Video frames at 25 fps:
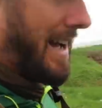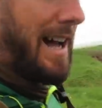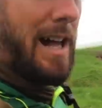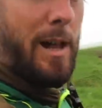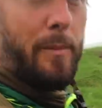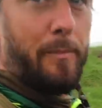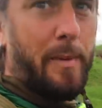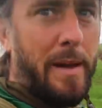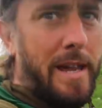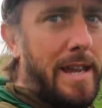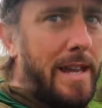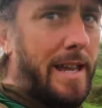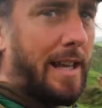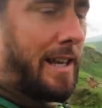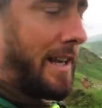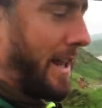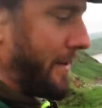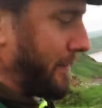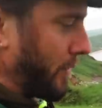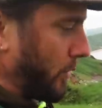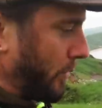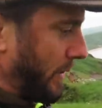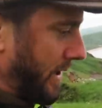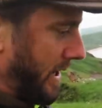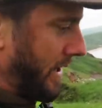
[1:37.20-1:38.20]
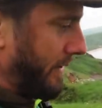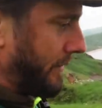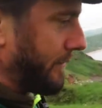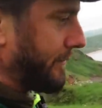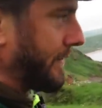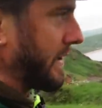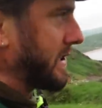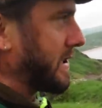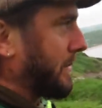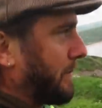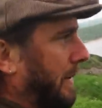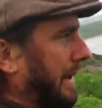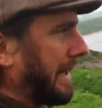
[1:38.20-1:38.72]
I'll level with you,
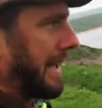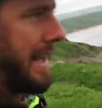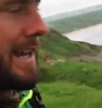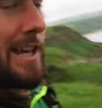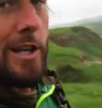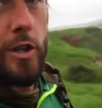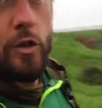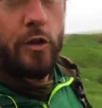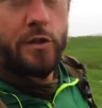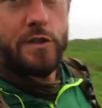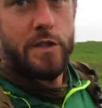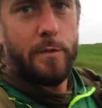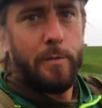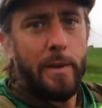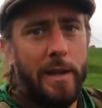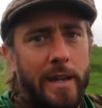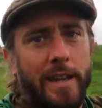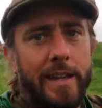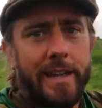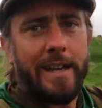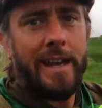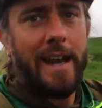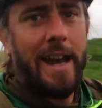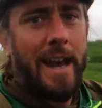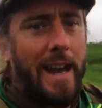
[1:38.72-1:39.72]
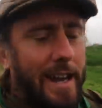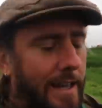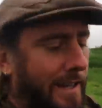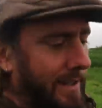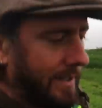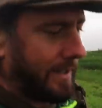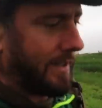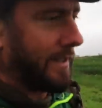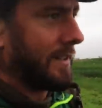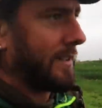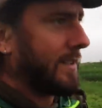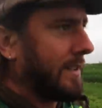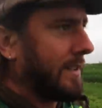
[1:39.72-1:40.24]
visibility looks a bit cack.